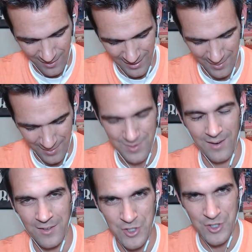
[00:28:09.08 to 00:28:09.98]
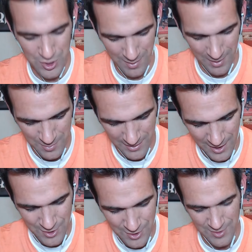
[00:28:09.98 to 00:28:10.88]
now. So I got to change my
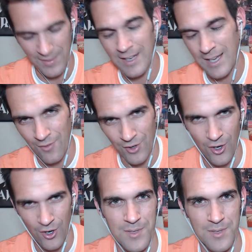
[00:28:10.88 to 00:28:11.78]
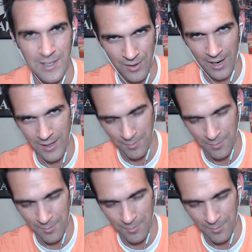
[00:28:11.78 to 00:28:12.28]
expectations. And then Kevin called him the single guy in the